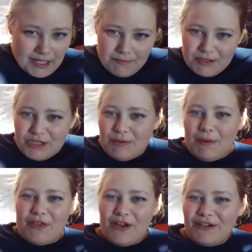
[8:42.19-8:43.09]

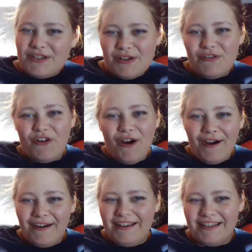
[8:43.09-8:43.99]
Book-Tube-A-Thon so far.